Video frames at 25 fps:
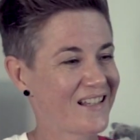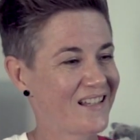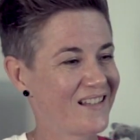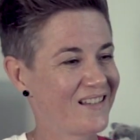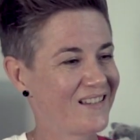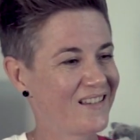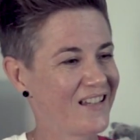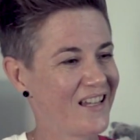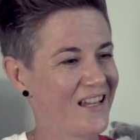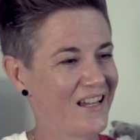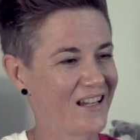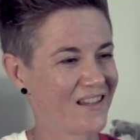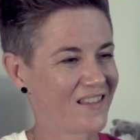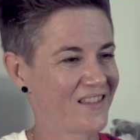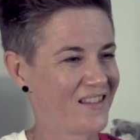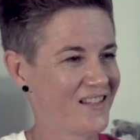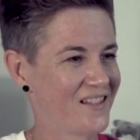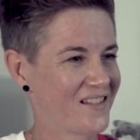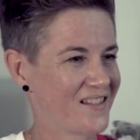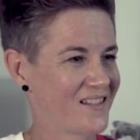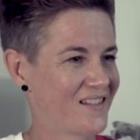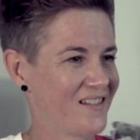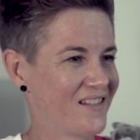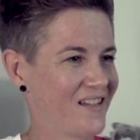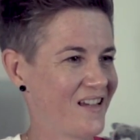length,
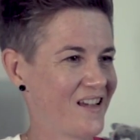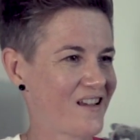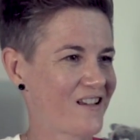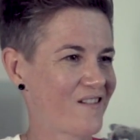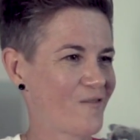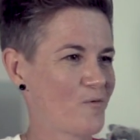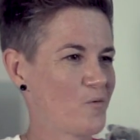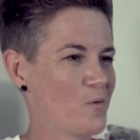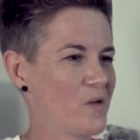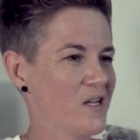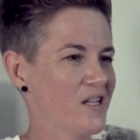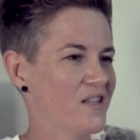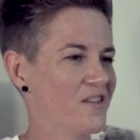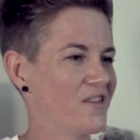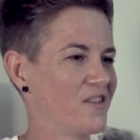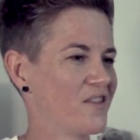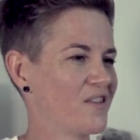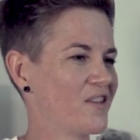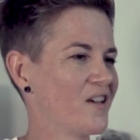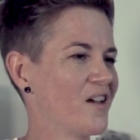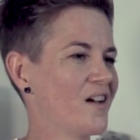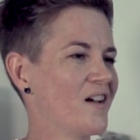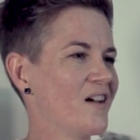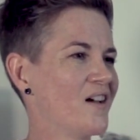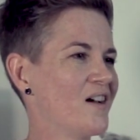this neck width,
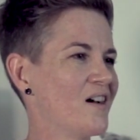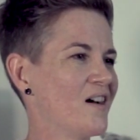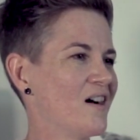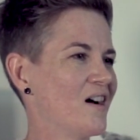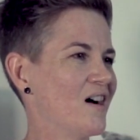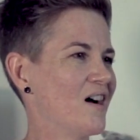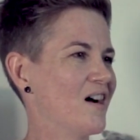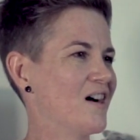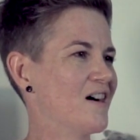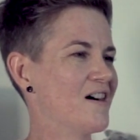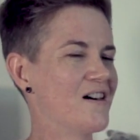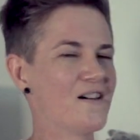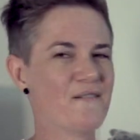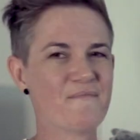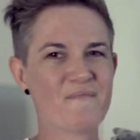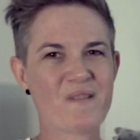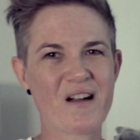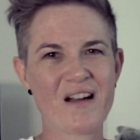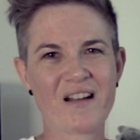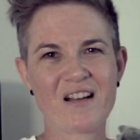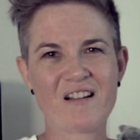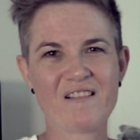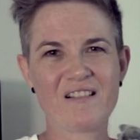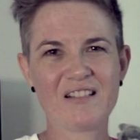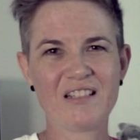
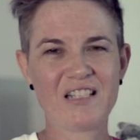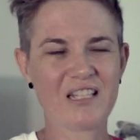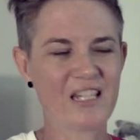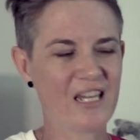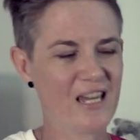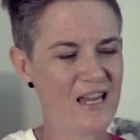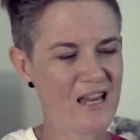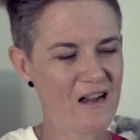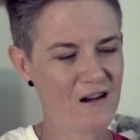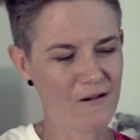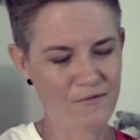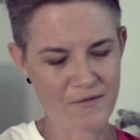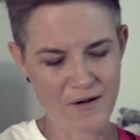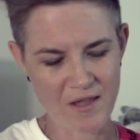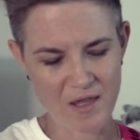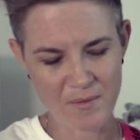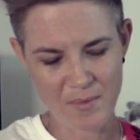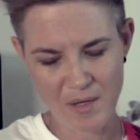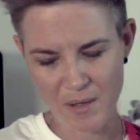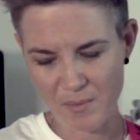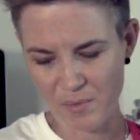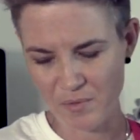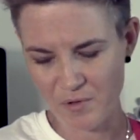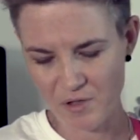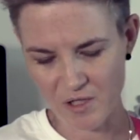I don't really care if other
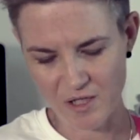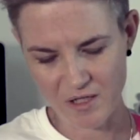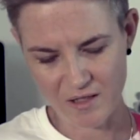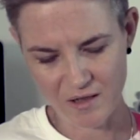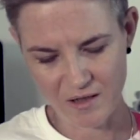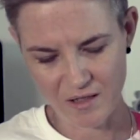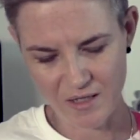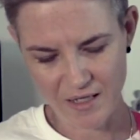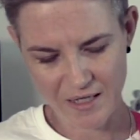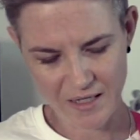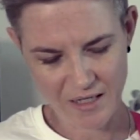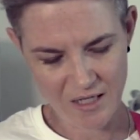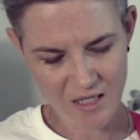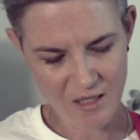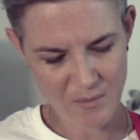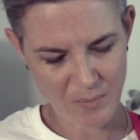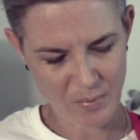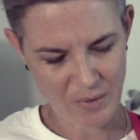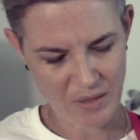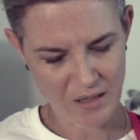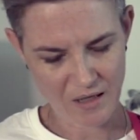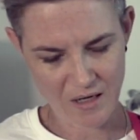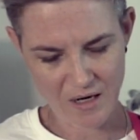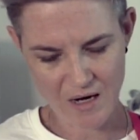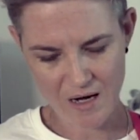people don't like it,
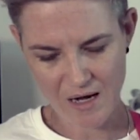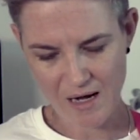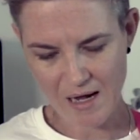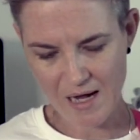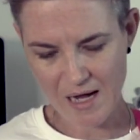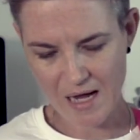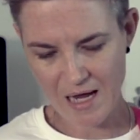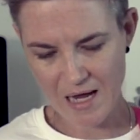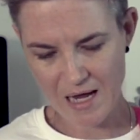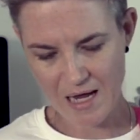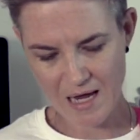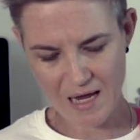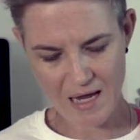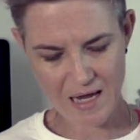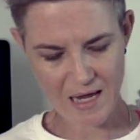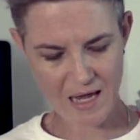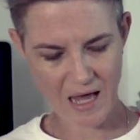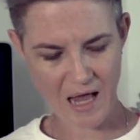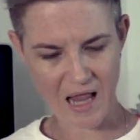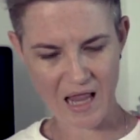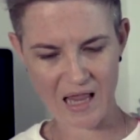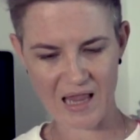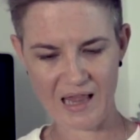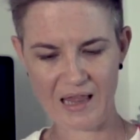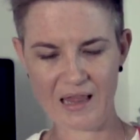but I
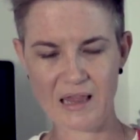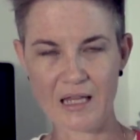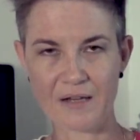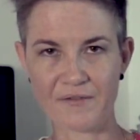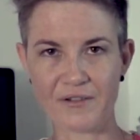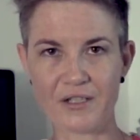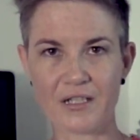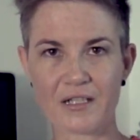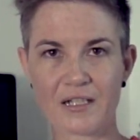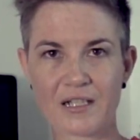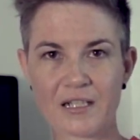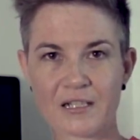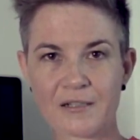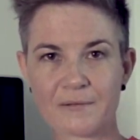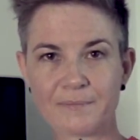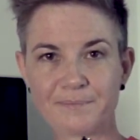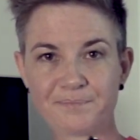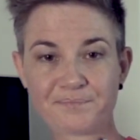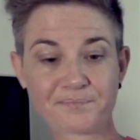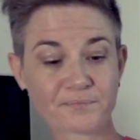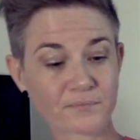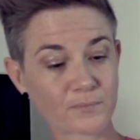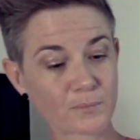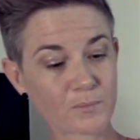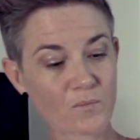love it.
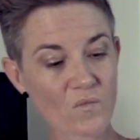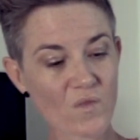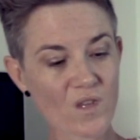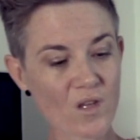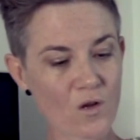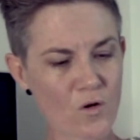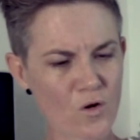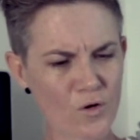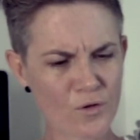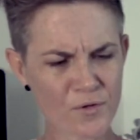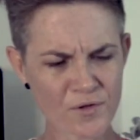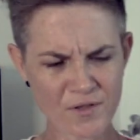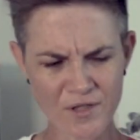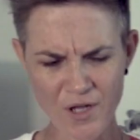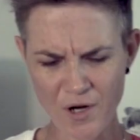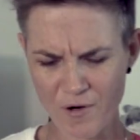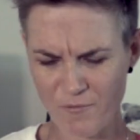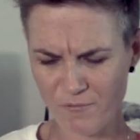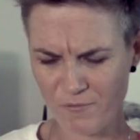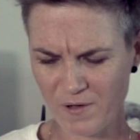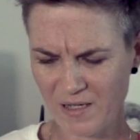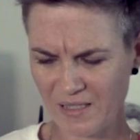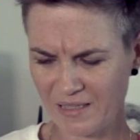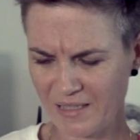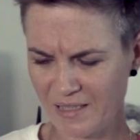Also
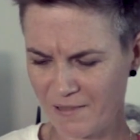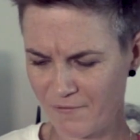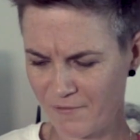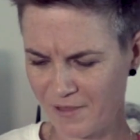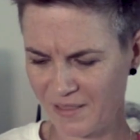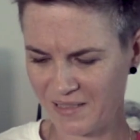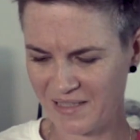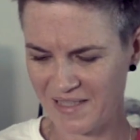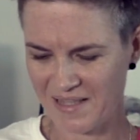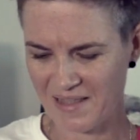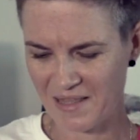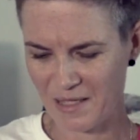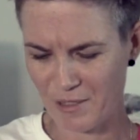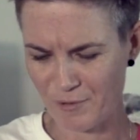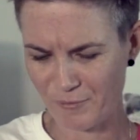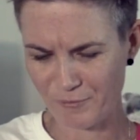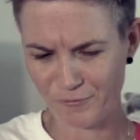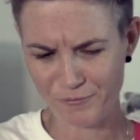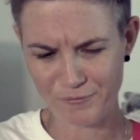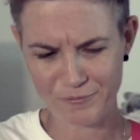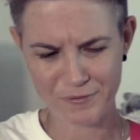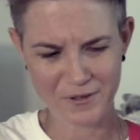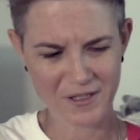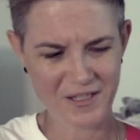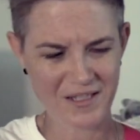really, really
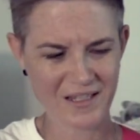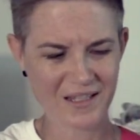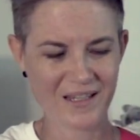love